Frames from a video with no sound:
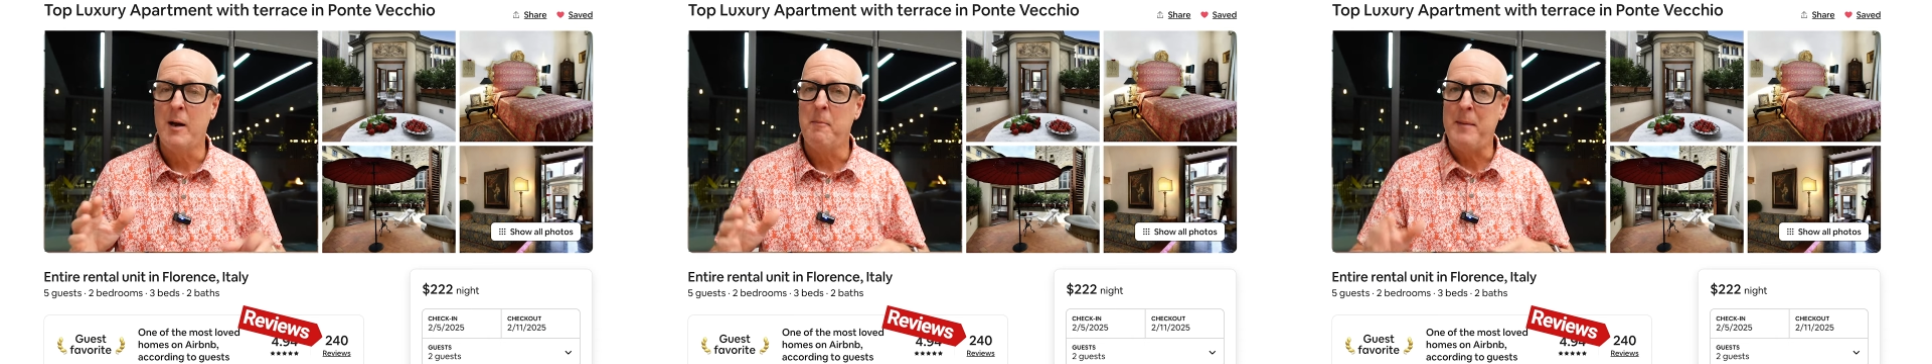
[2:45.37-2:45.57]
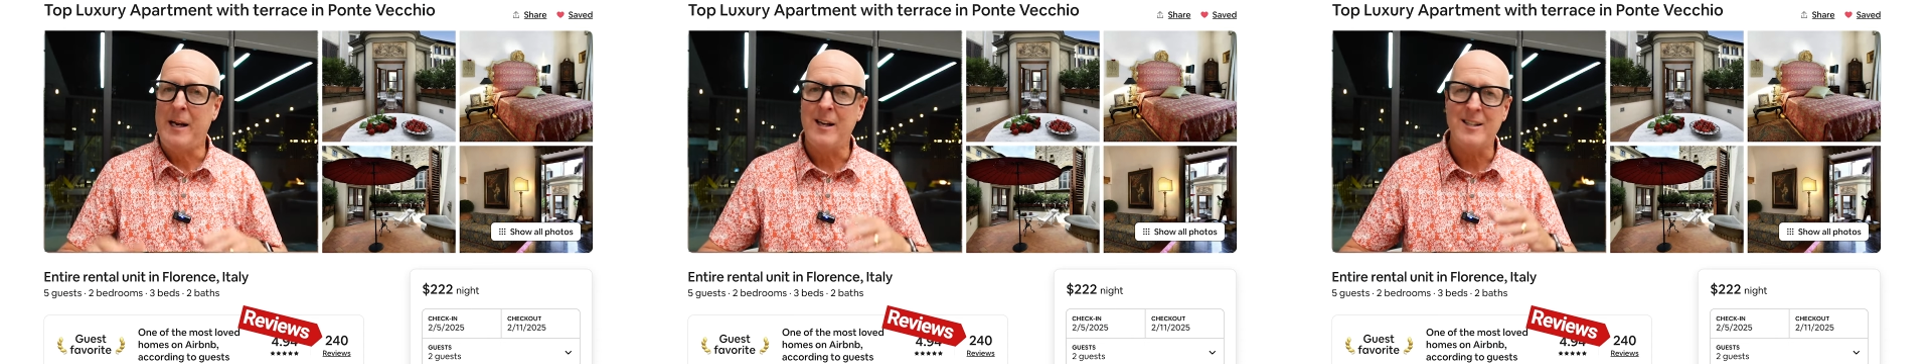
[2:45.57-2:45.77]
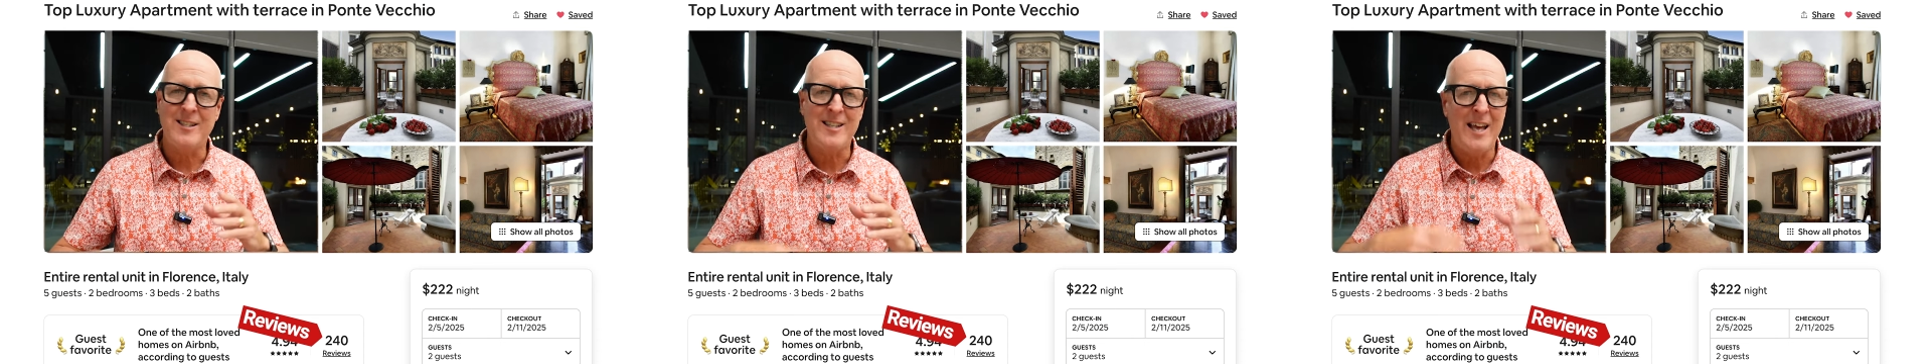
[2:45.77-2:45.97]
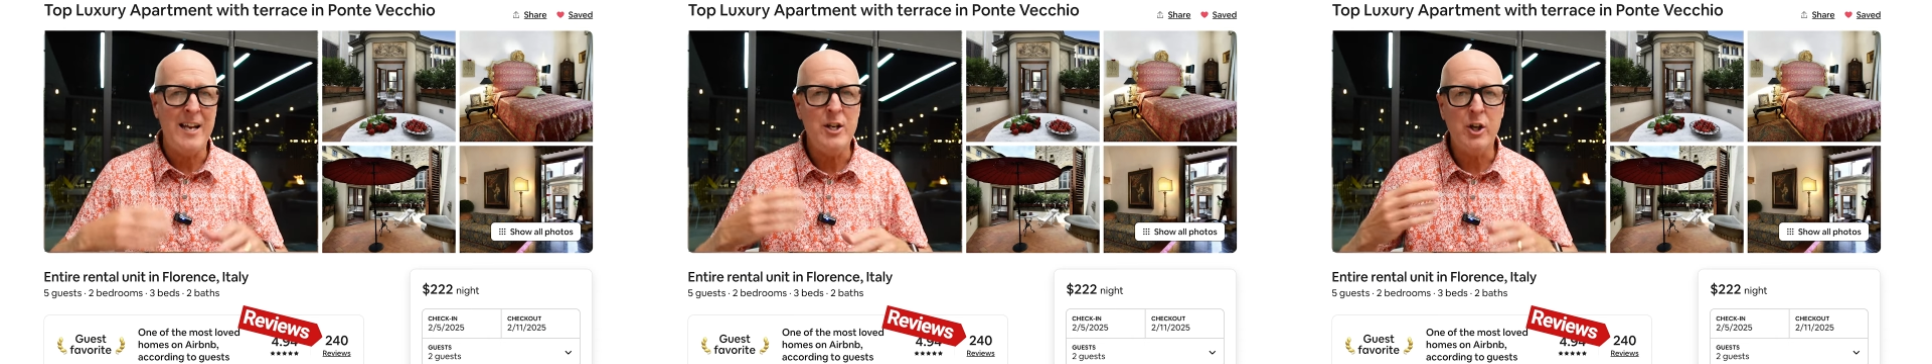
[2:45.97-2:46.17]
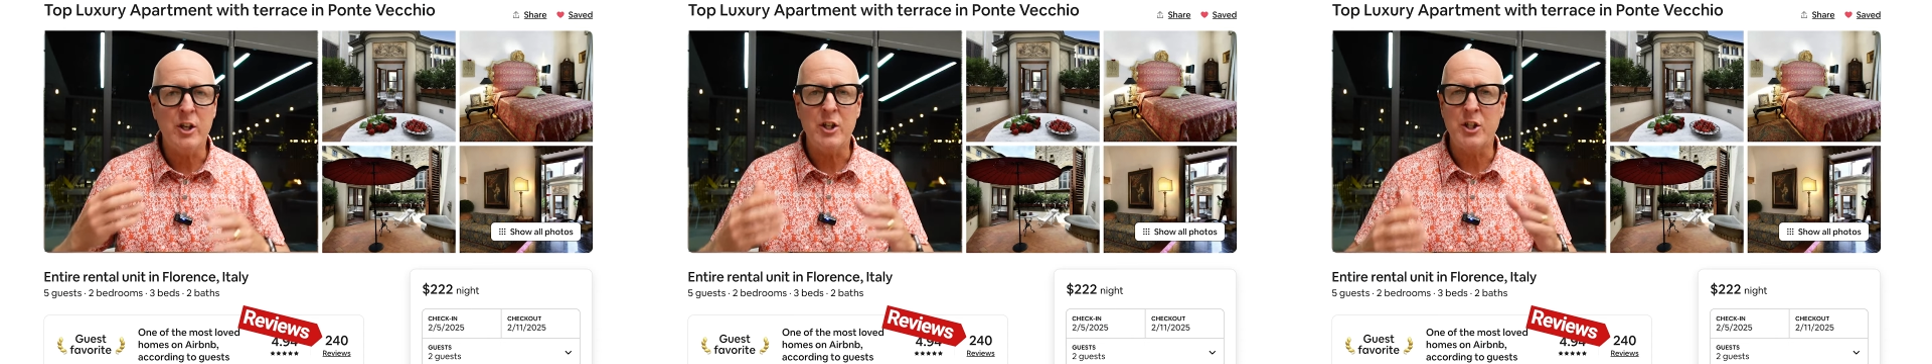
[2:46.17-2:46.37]
because
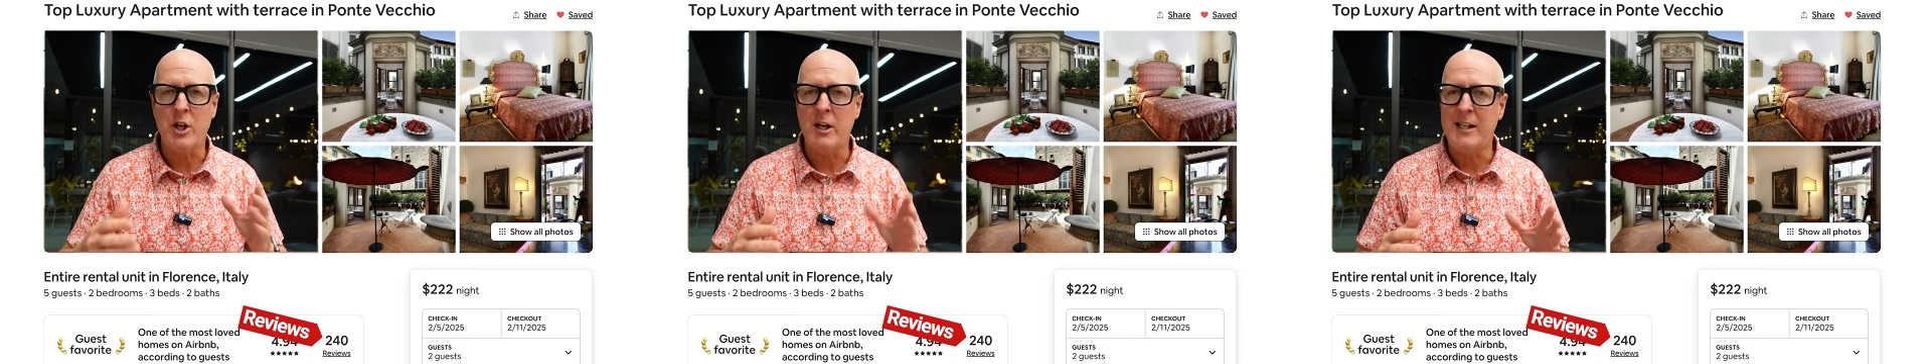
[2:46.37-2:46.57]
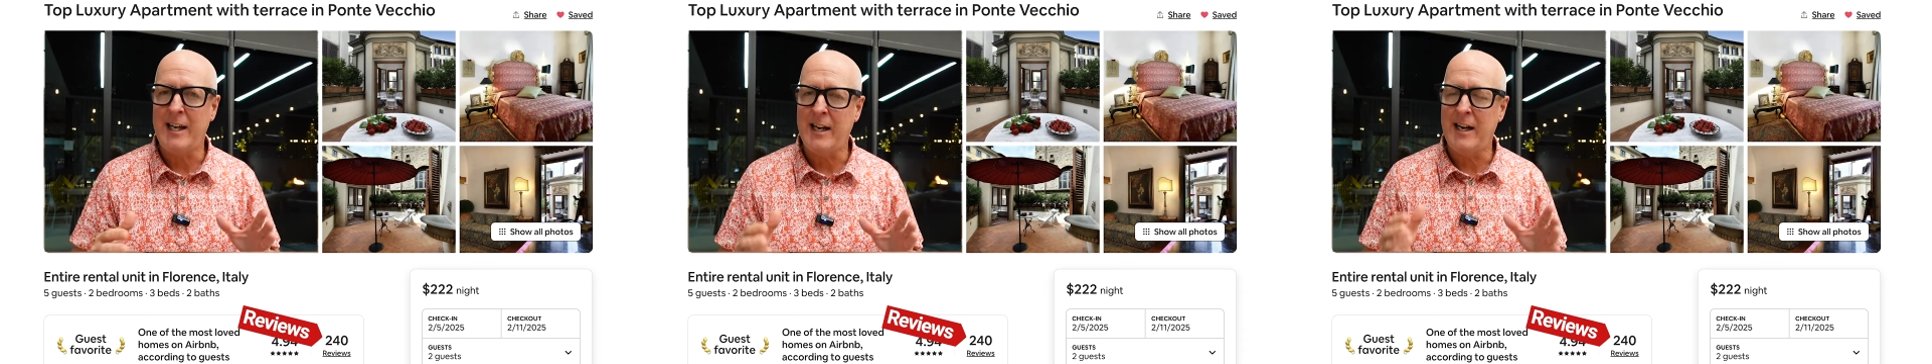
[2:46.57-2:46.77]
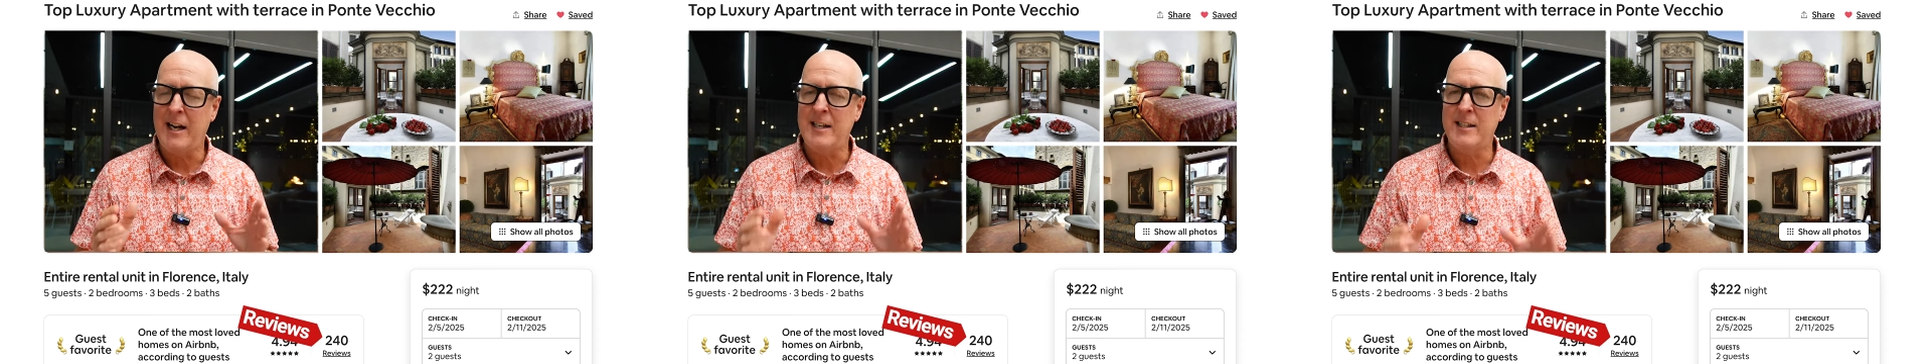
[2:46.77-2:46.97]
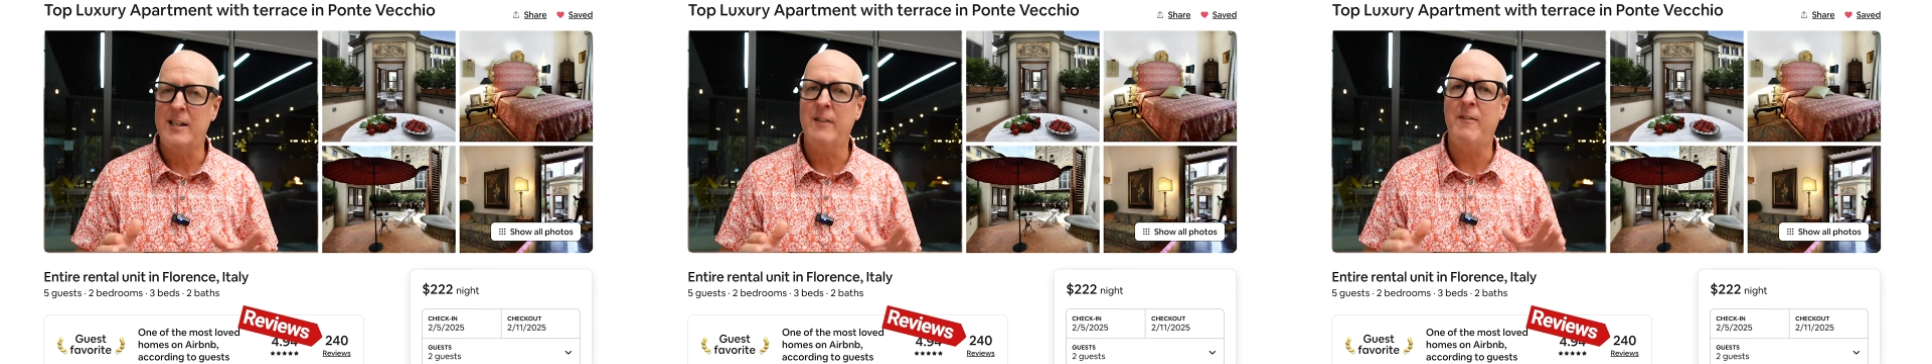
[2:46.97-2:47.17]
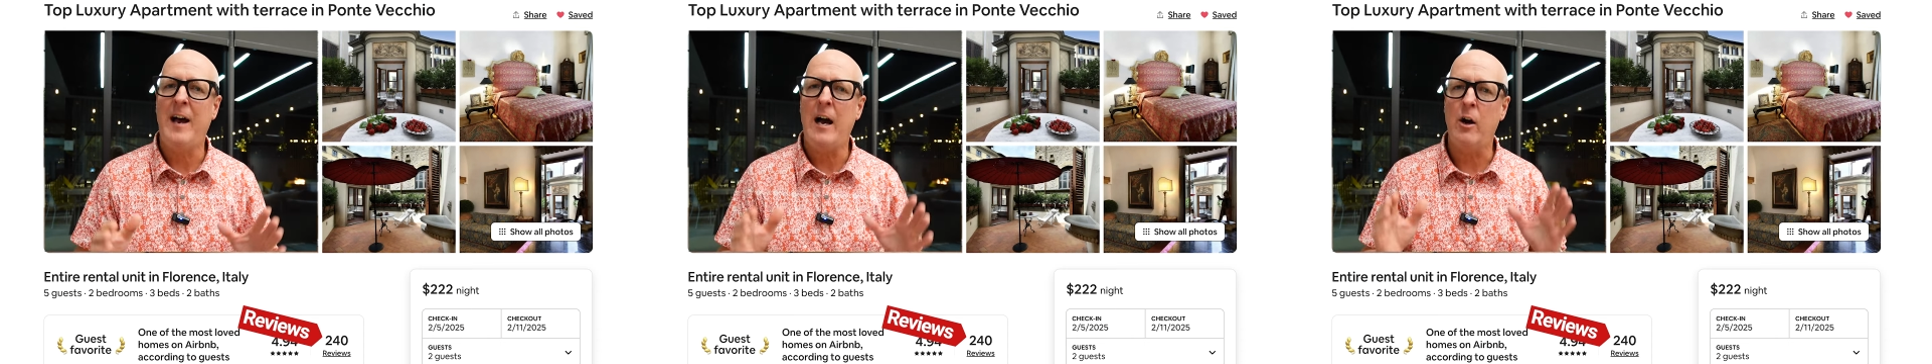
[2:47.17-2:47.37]
then you can start to get an
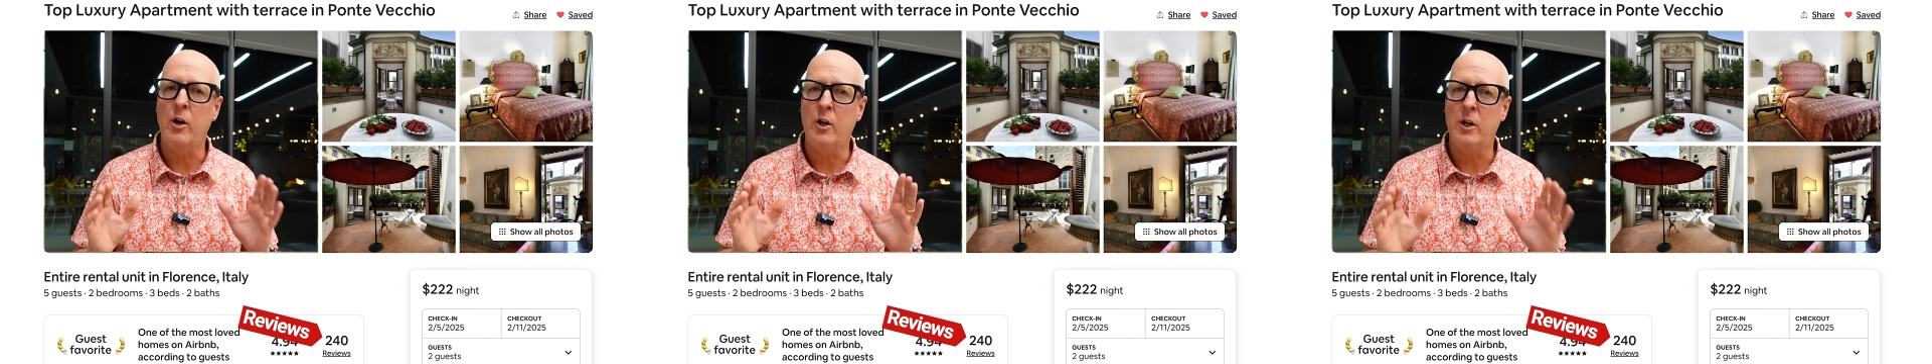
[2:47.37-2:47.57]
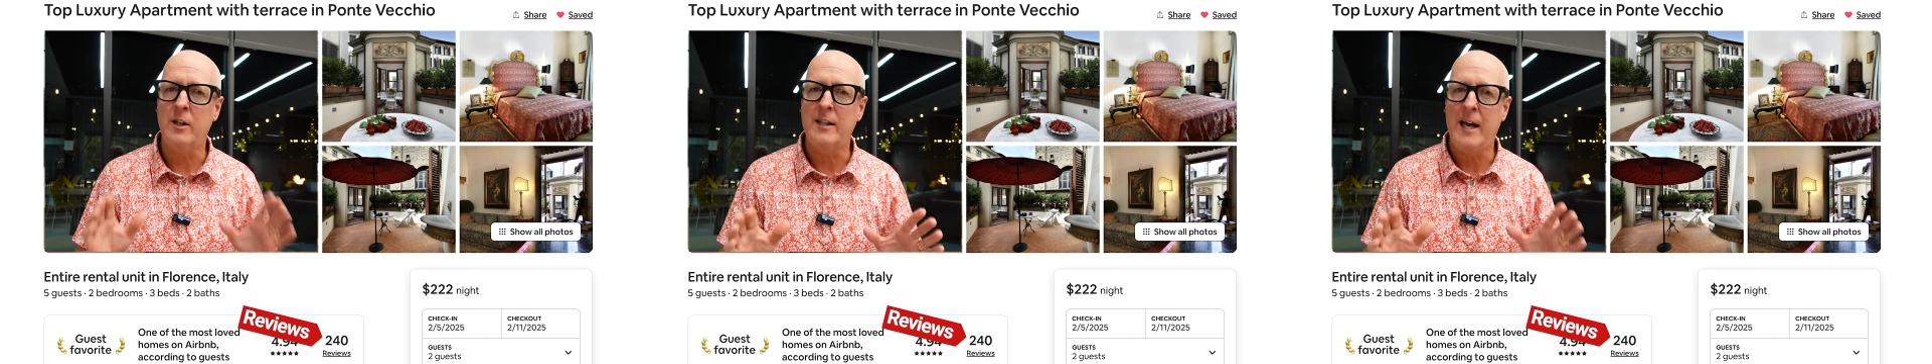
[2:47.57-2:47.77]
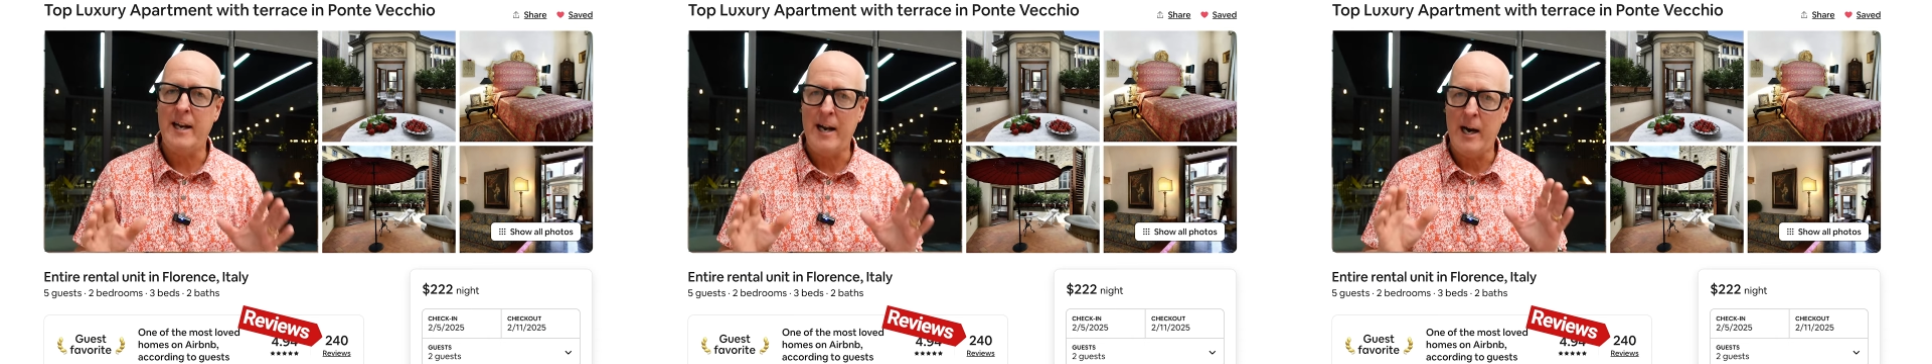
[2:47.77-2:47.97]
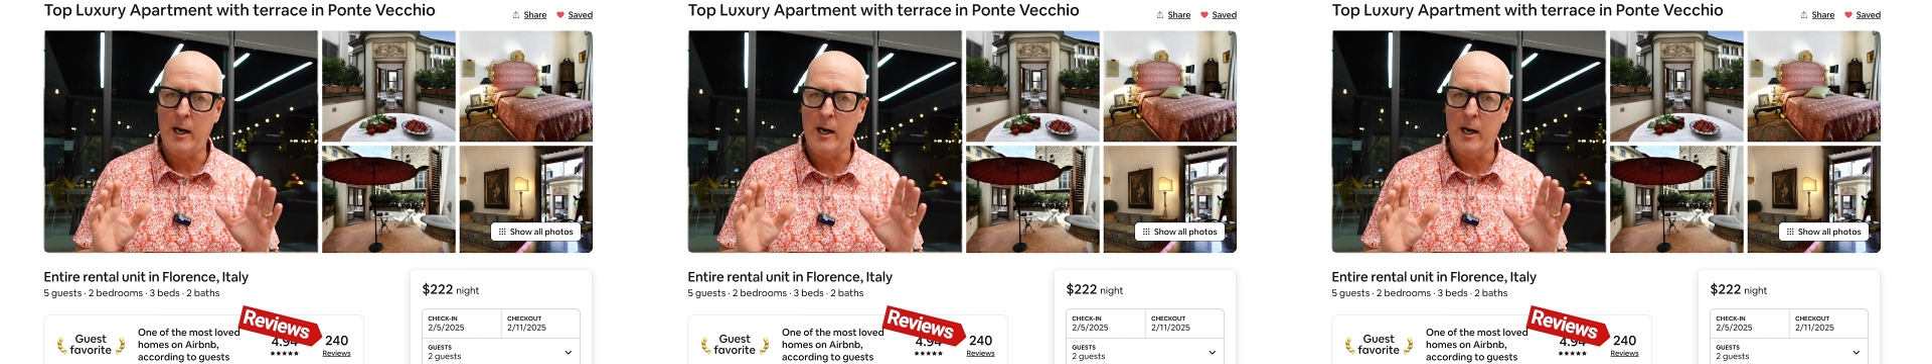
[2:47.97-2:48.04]
idea of how good that